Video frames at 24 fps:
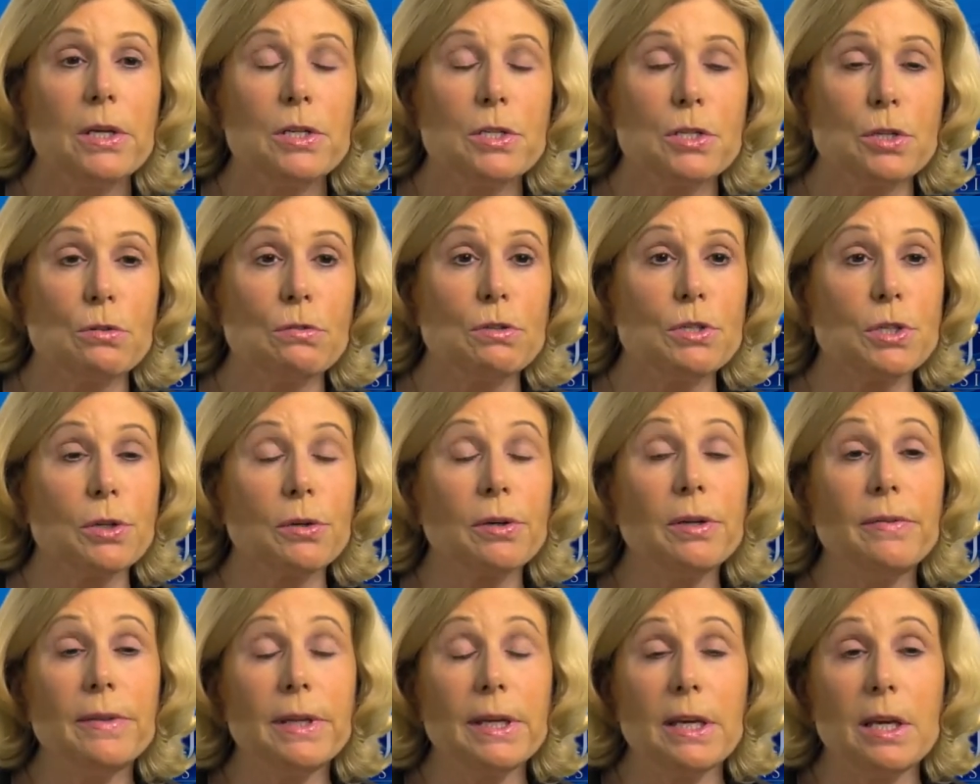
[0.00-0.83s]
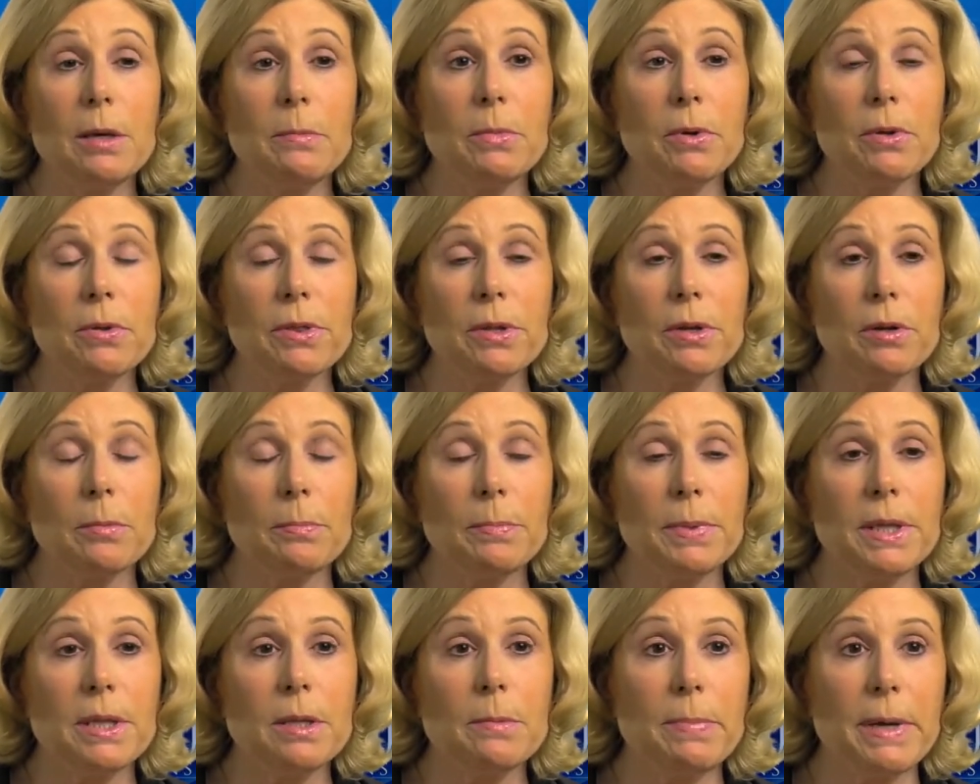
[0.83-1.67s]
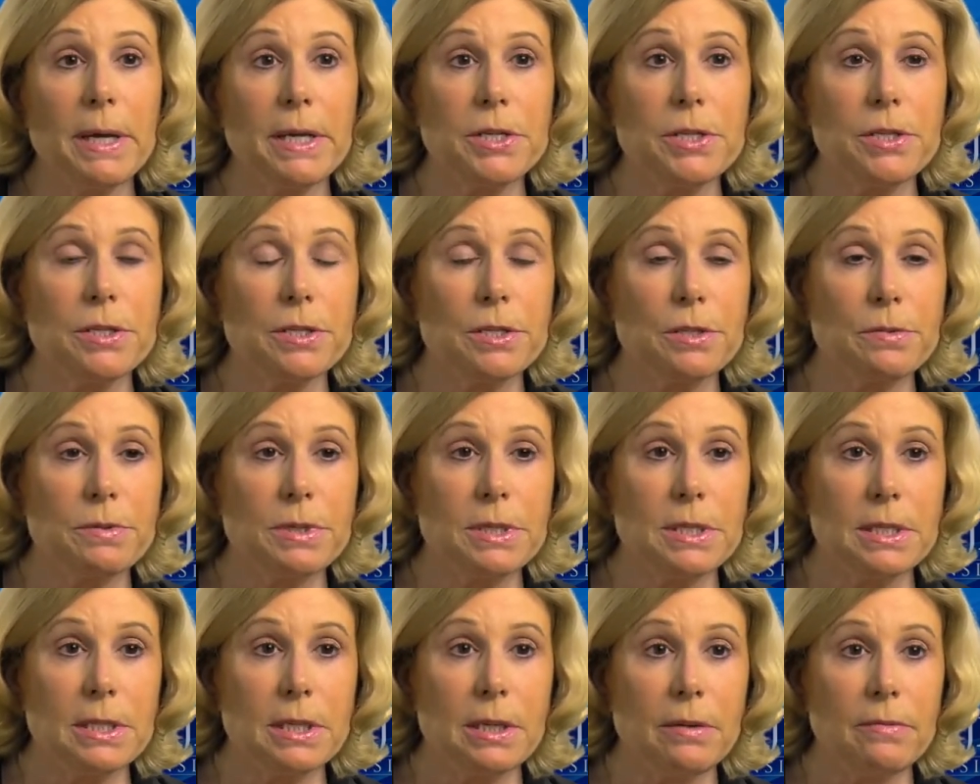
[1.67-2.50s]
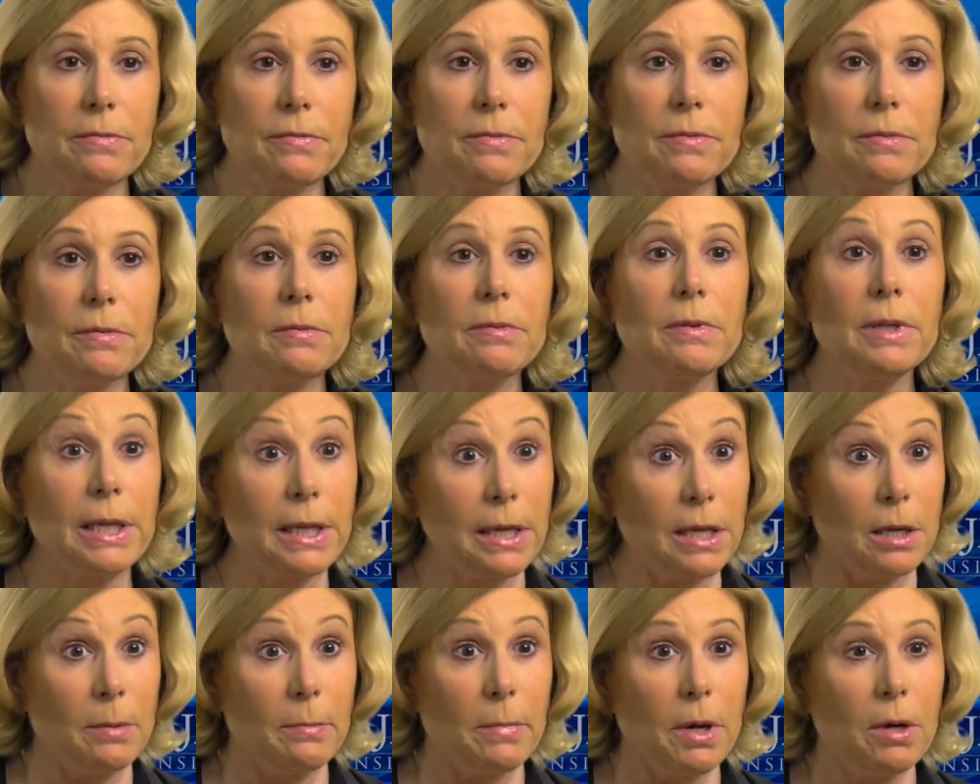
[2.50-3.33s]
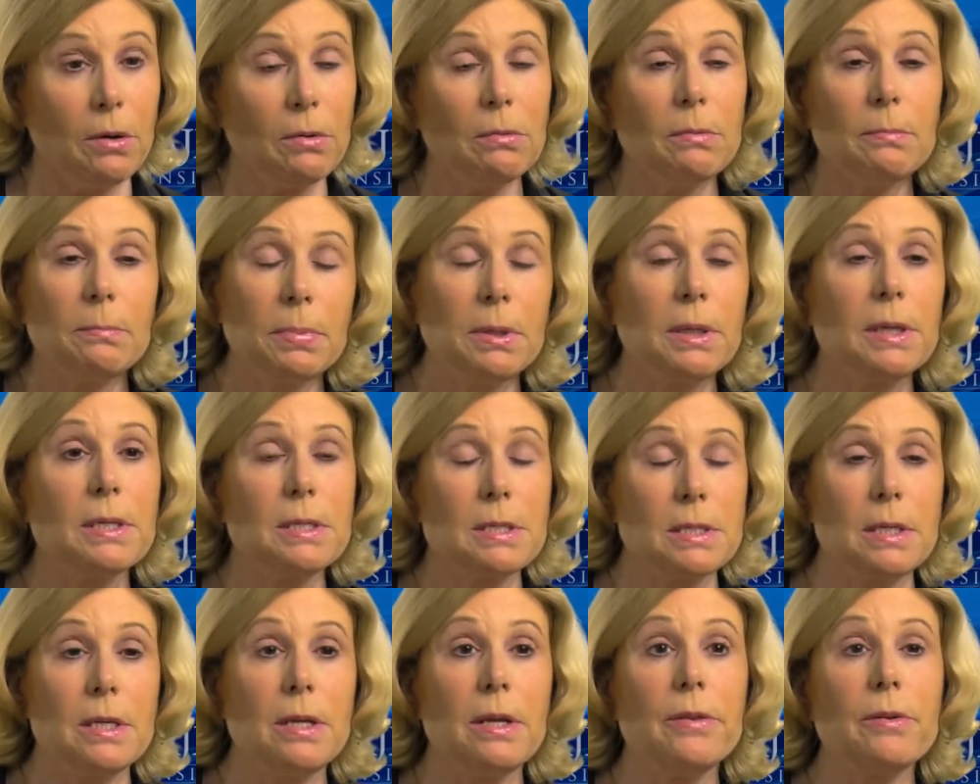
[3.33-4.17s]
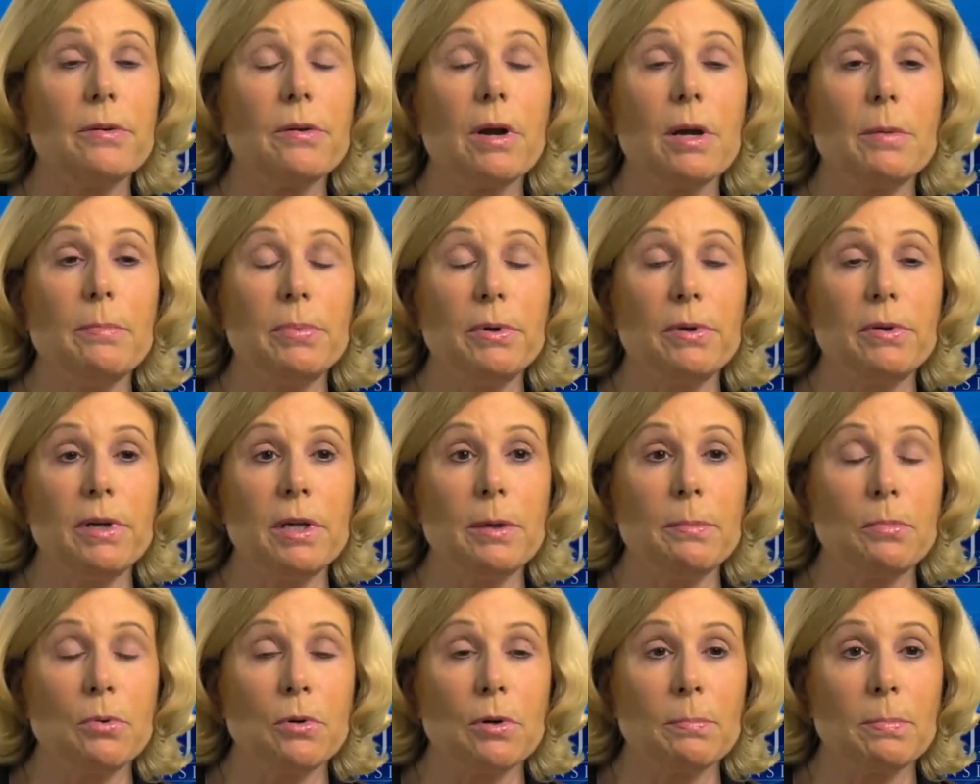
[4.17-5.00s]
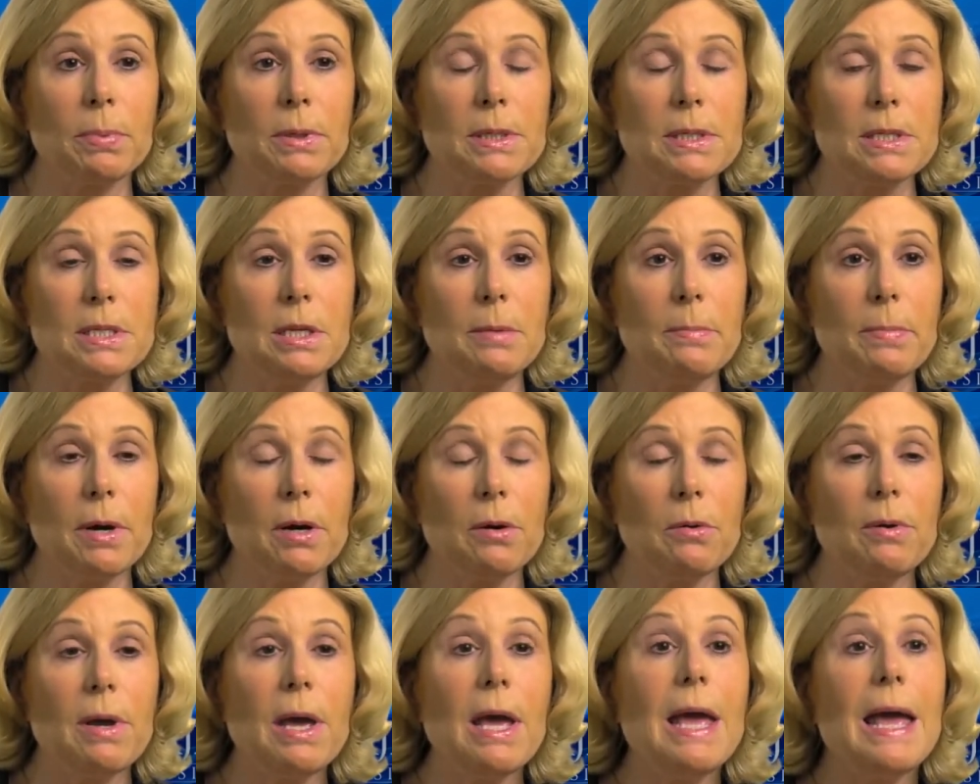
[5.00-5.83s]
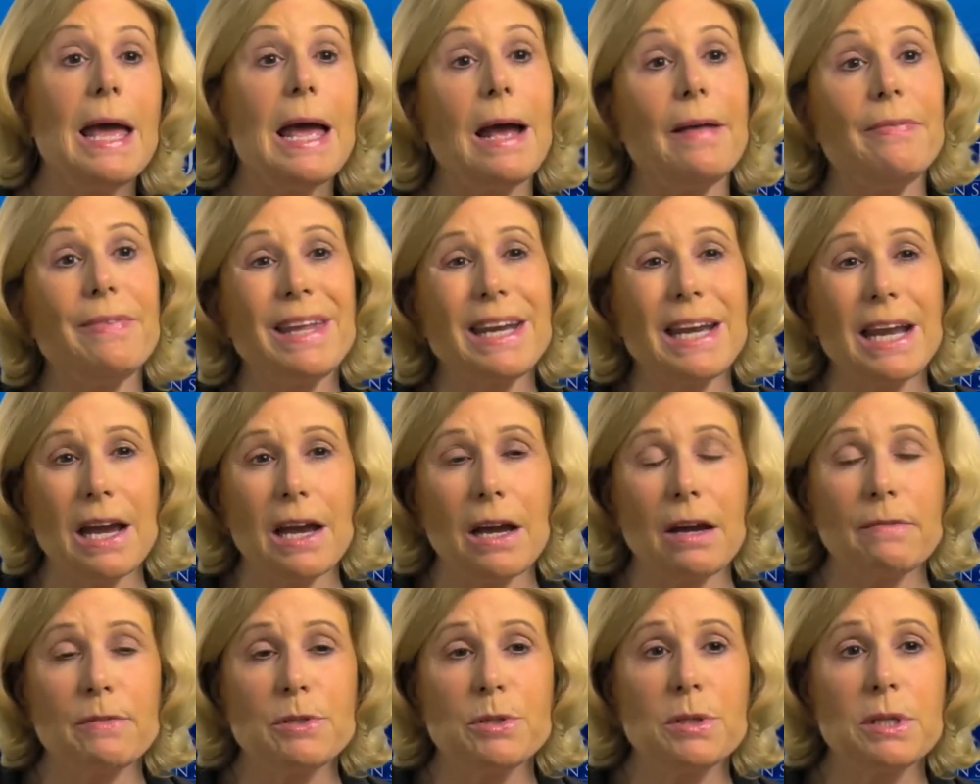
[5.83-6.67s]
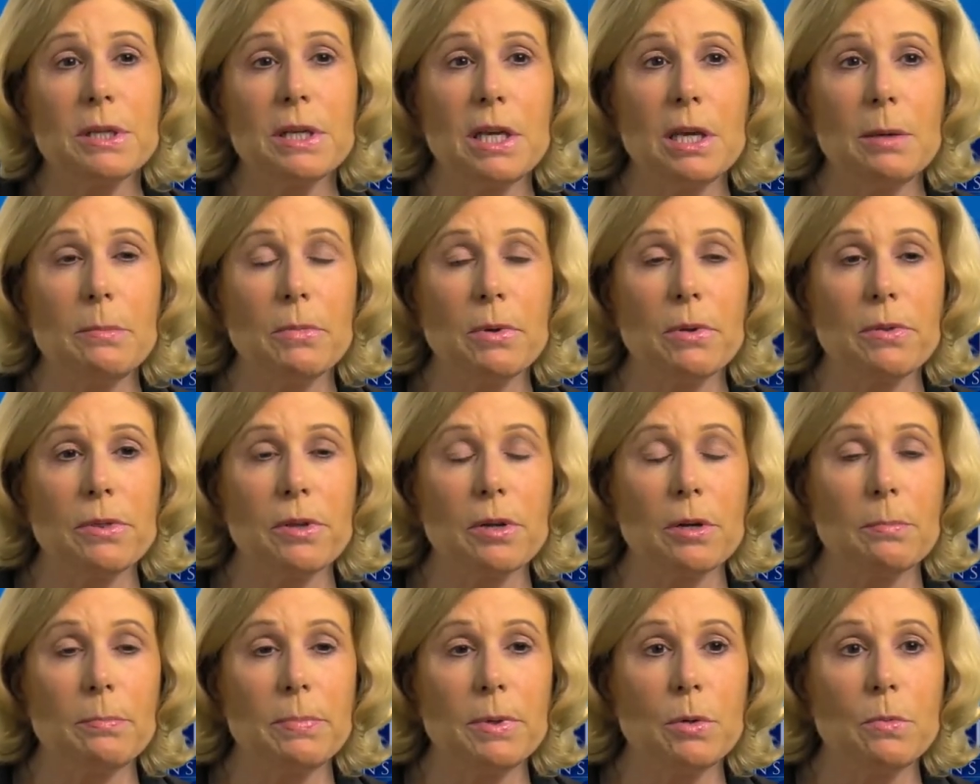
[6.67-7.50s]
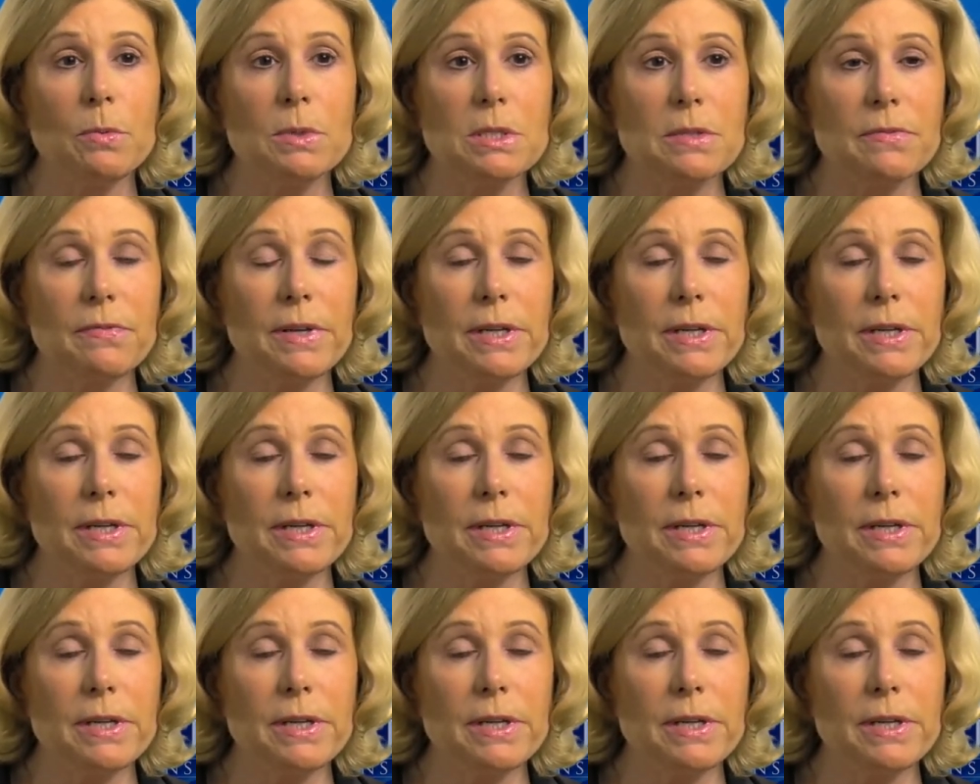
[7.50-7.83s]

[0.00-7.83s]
So during the chemotherapy, the patients received the chemo, plus either ibrutinib or placebo. And then after the chemotherapy was